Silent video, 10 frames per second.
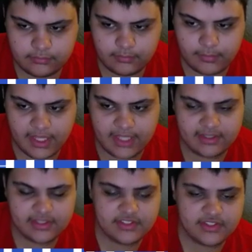
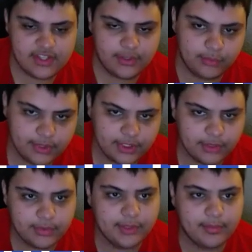Man, this is a
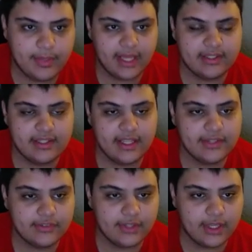really, really bad
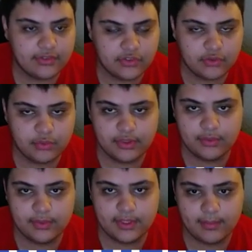case, guys. This is
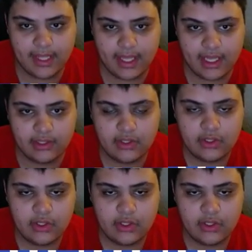really, really bad.